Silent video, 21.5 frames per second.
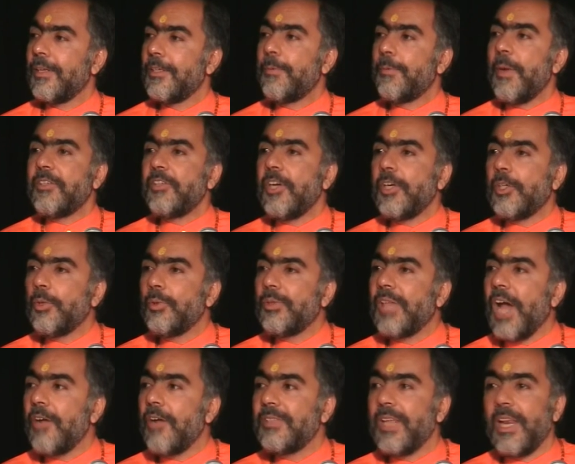especially
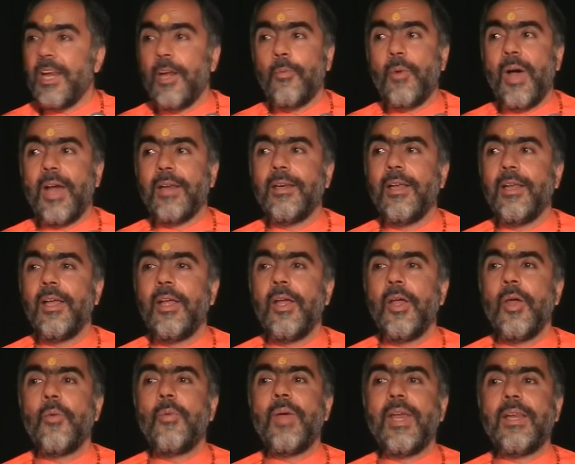2001,
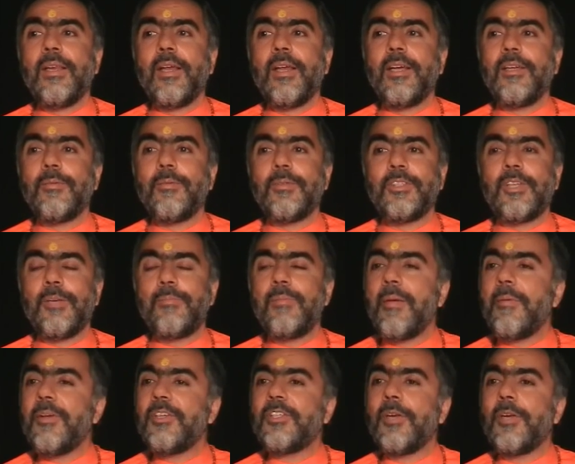when
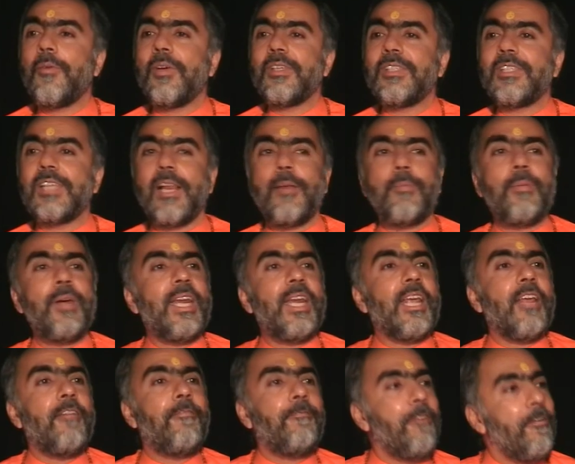Chinmaya Mission was
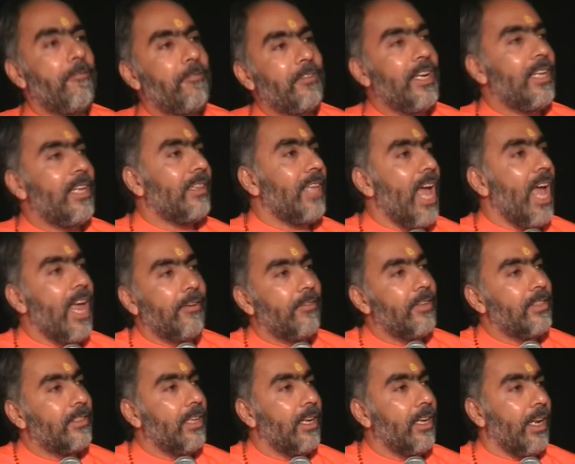celebrating its 50th
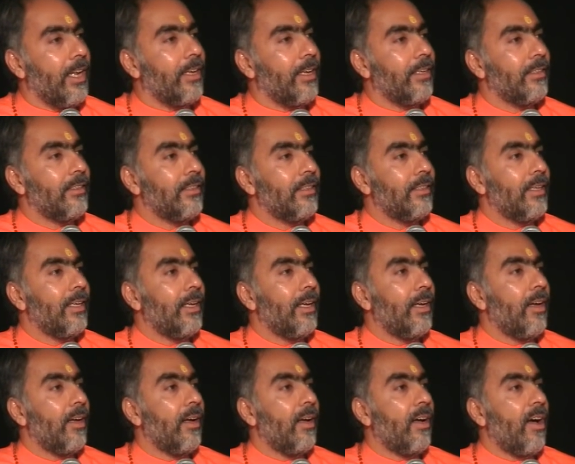anniversary
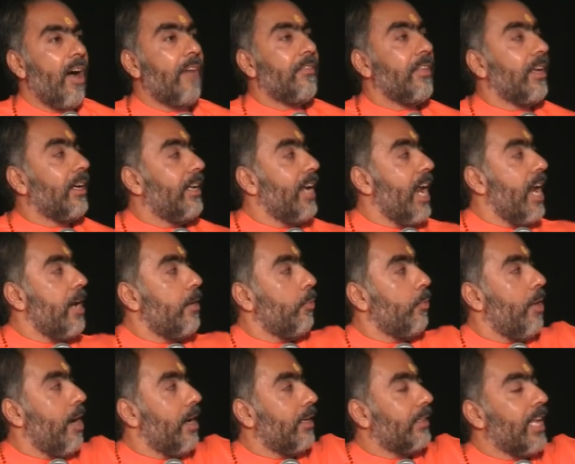of the great
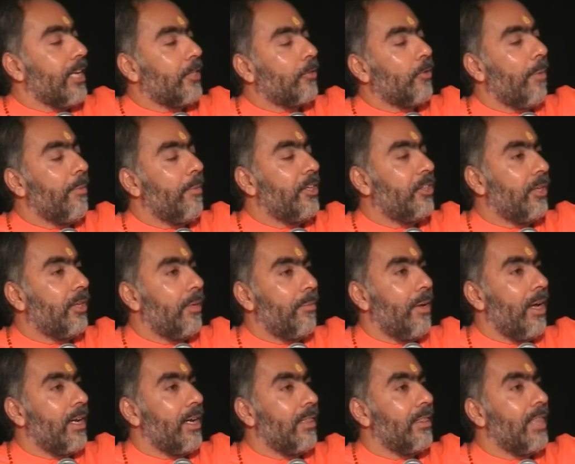work that Swami
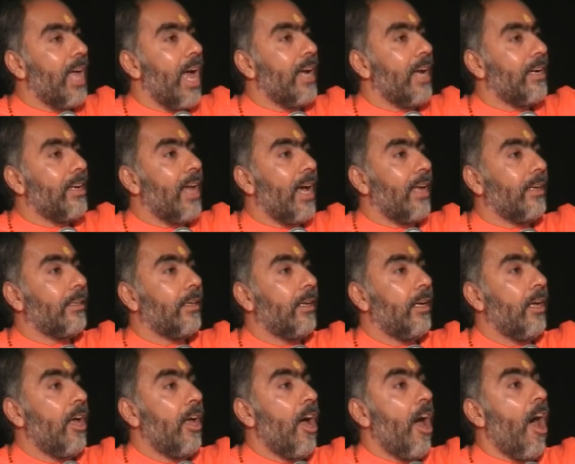Chinmayananda had done
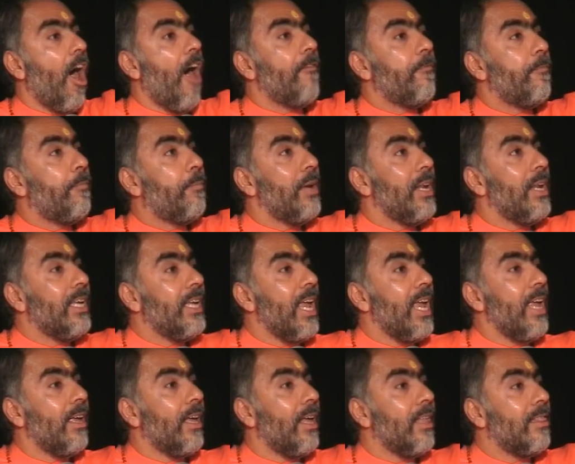of
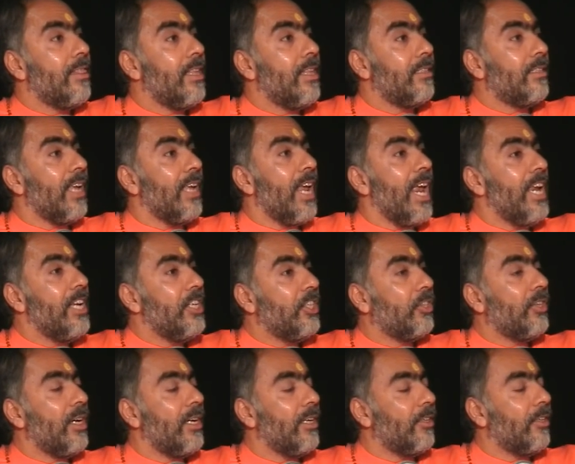bringing this
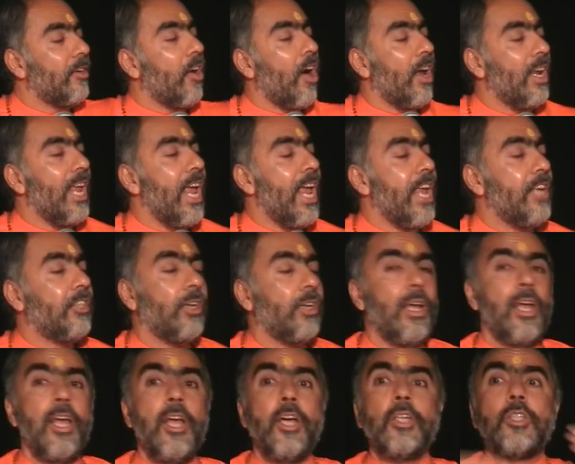ancient knowledge
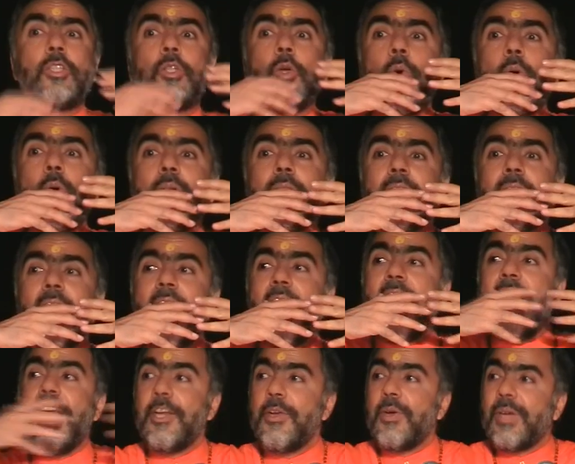to
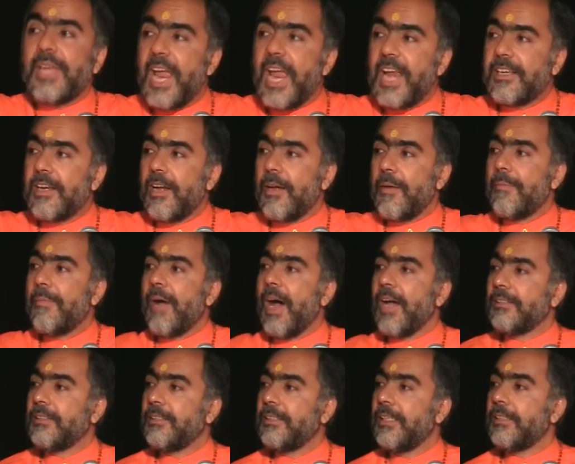the educated
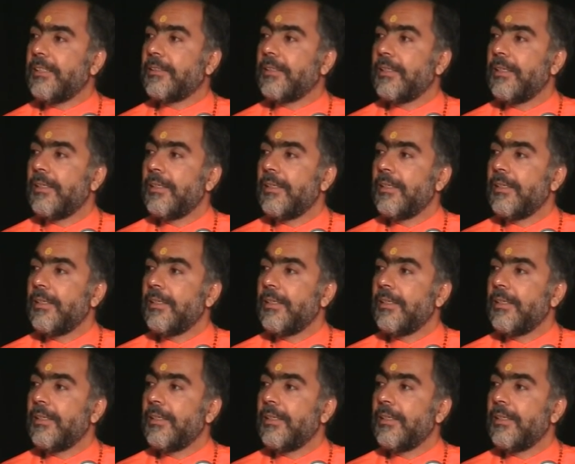masses,